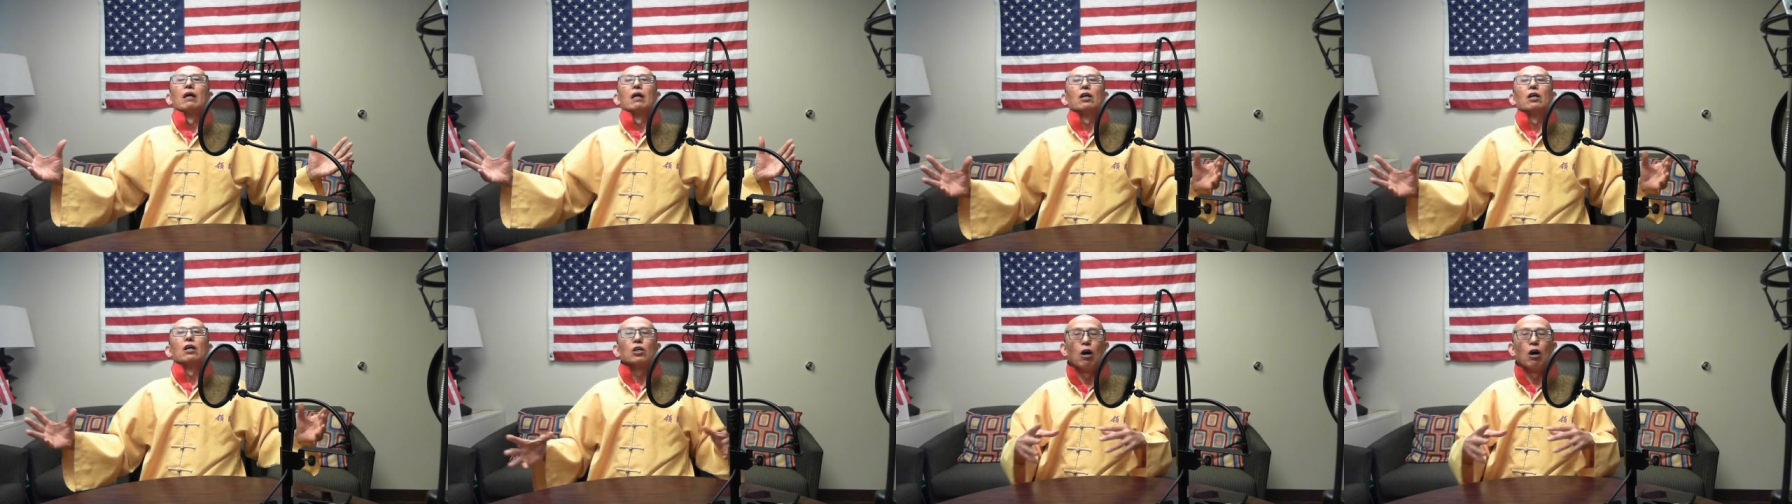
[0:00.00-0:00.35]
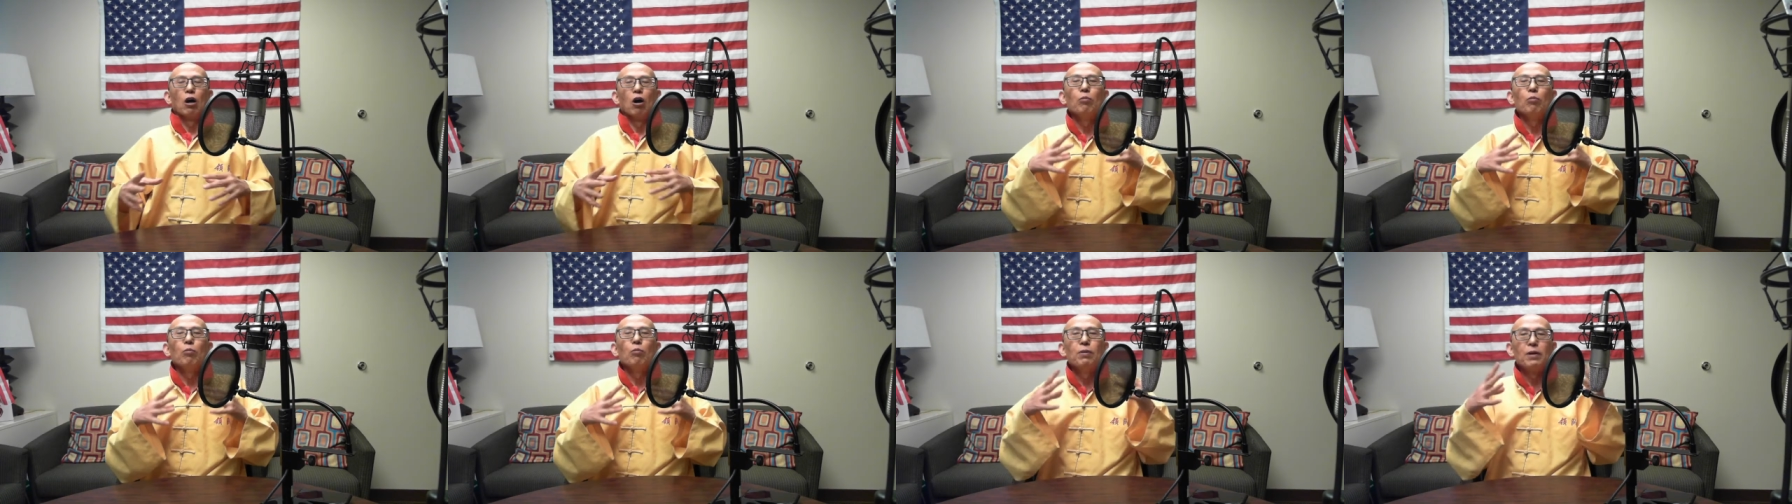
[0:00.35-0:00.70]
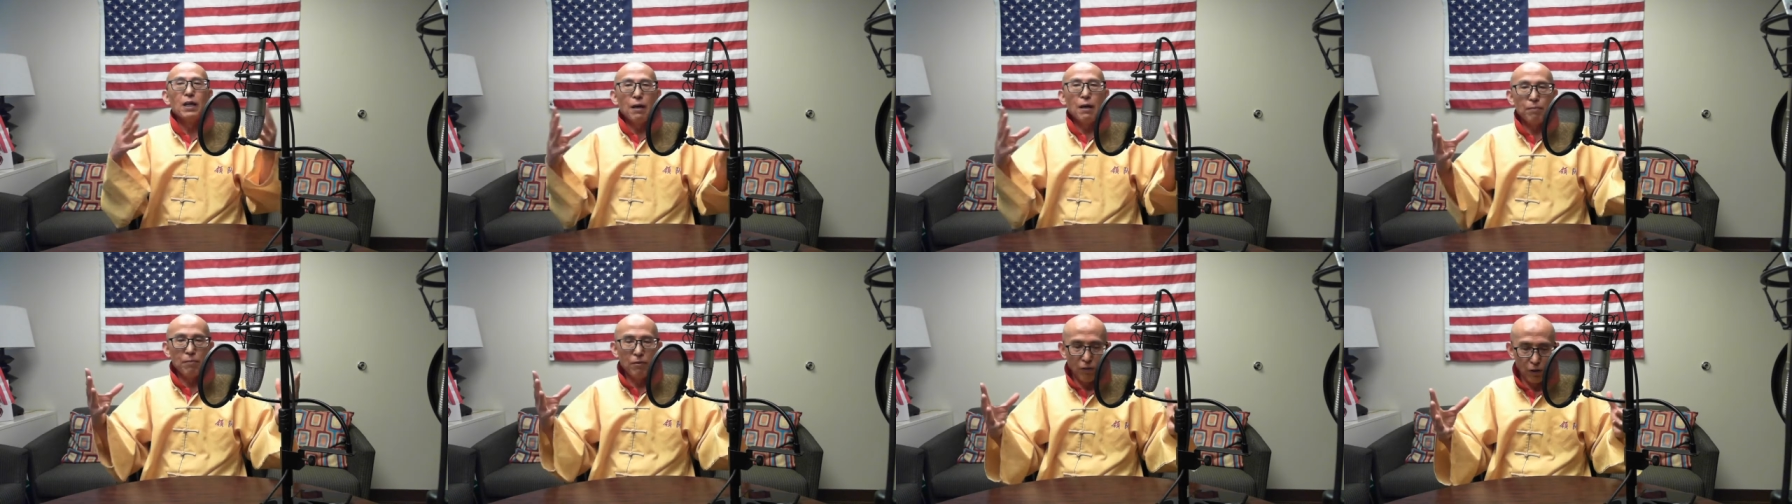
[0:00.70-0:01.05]
You can open
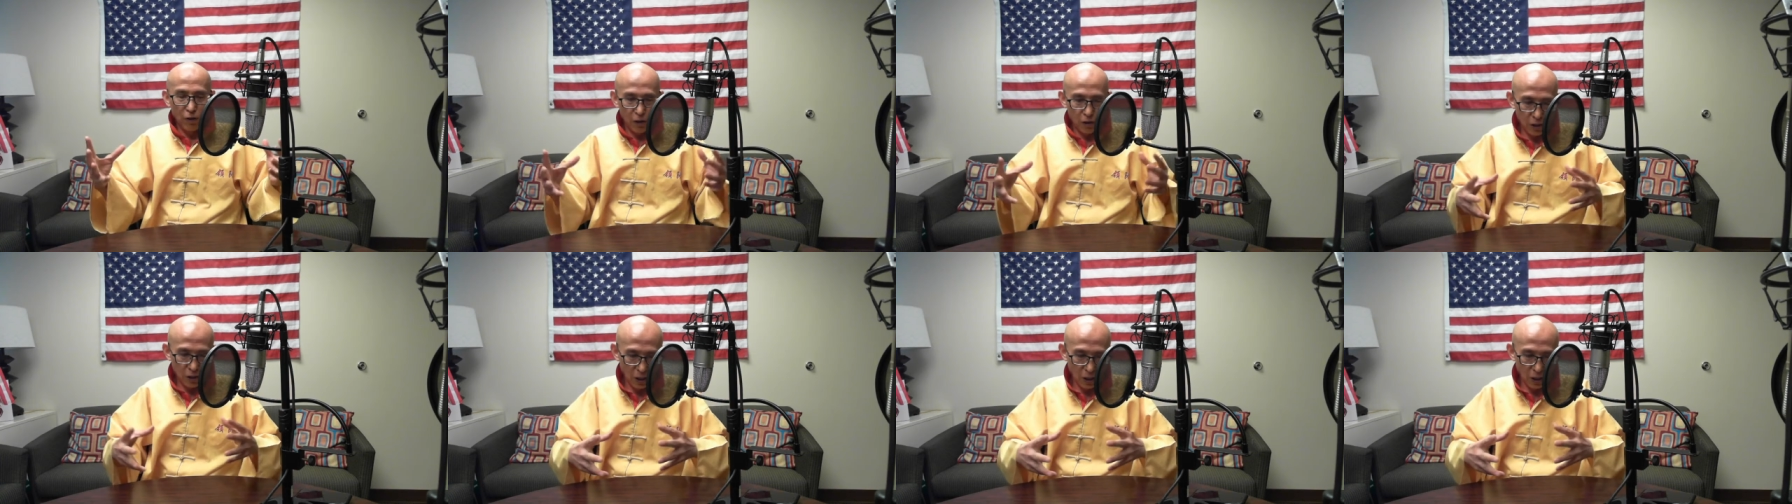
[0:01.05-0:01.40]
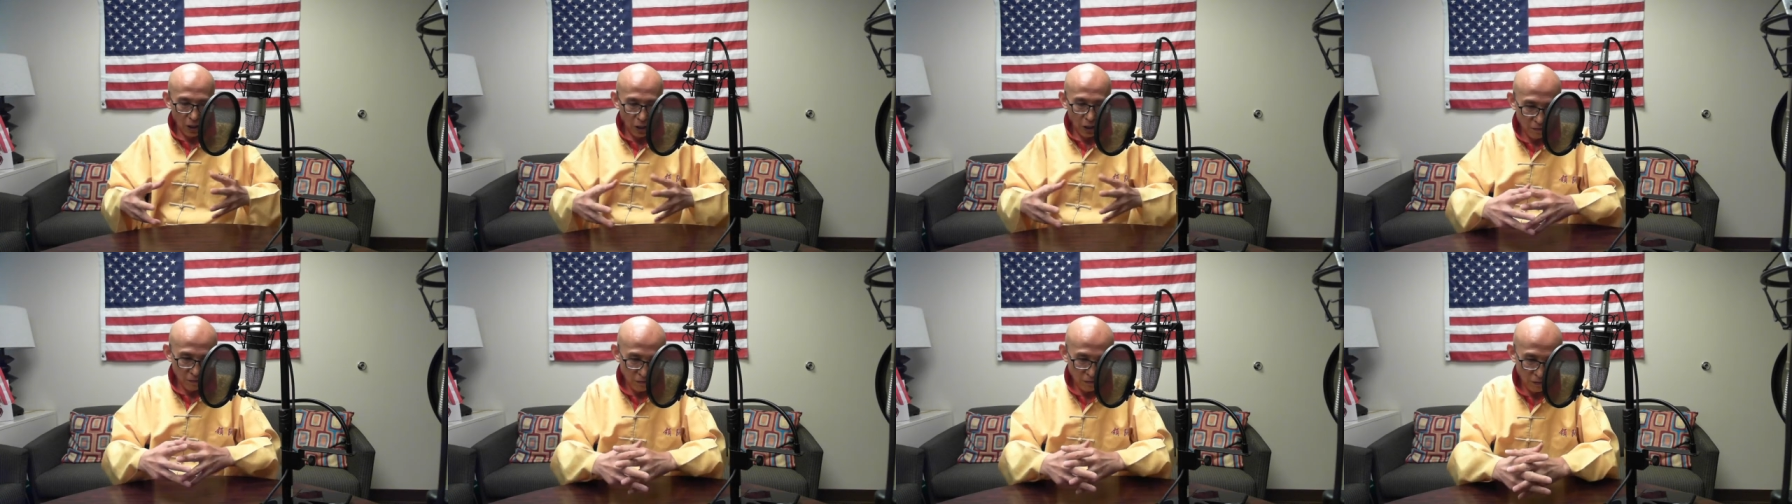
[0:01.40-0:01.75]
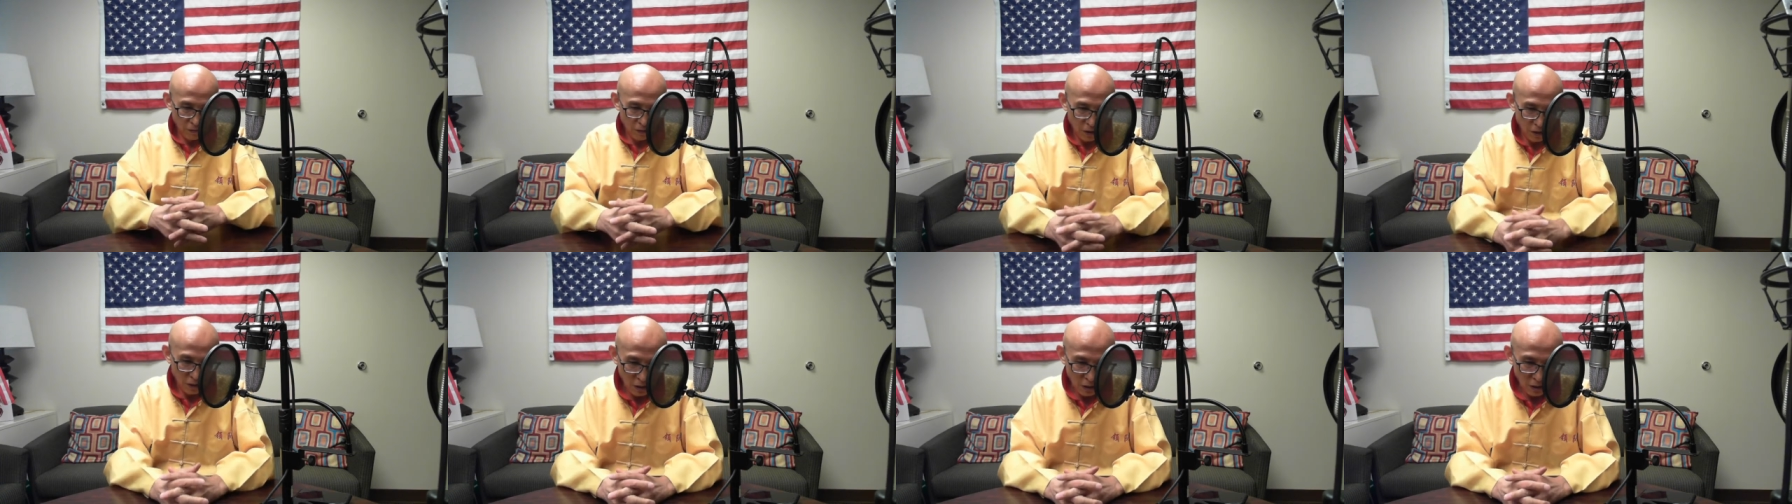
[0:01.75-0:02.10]
up for yourself.
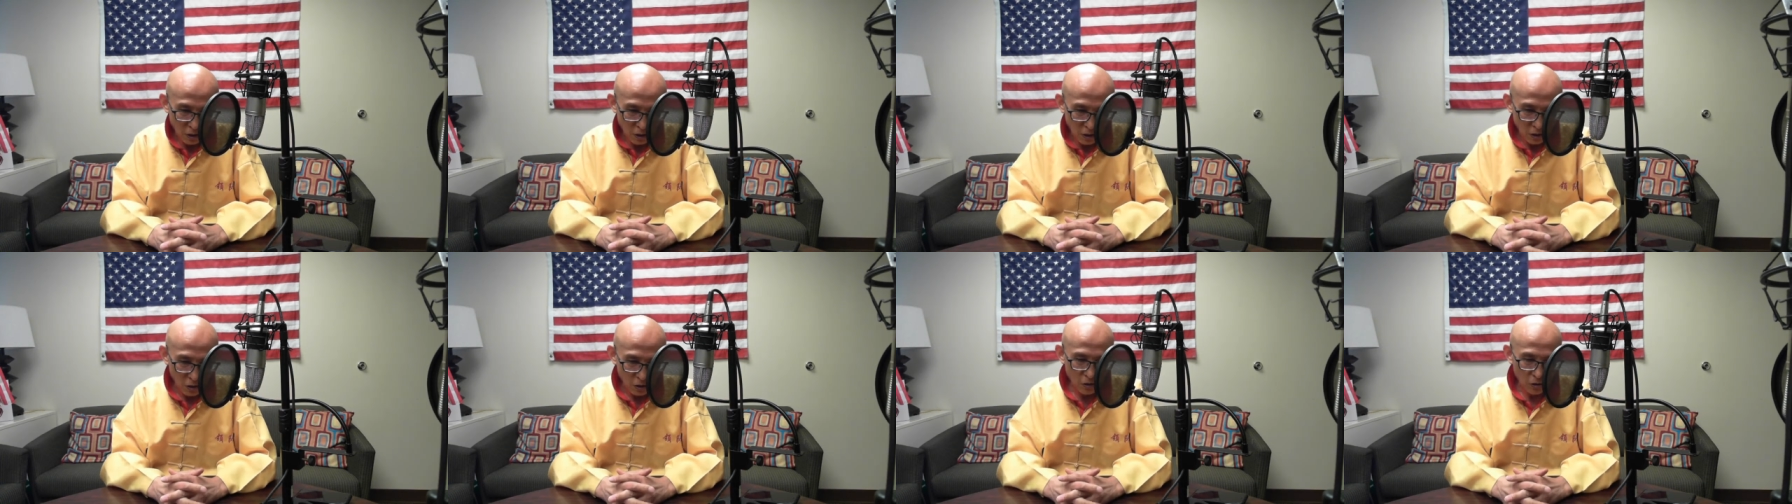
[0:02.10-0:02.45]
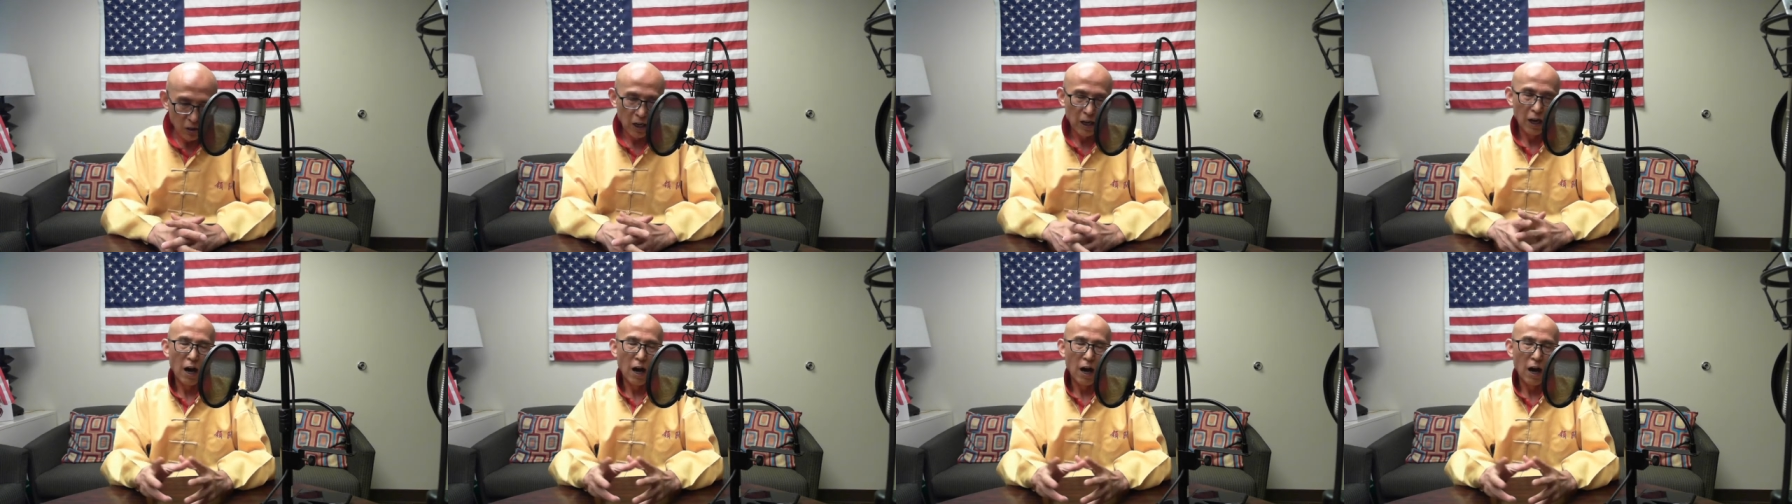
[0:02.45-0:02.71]
You can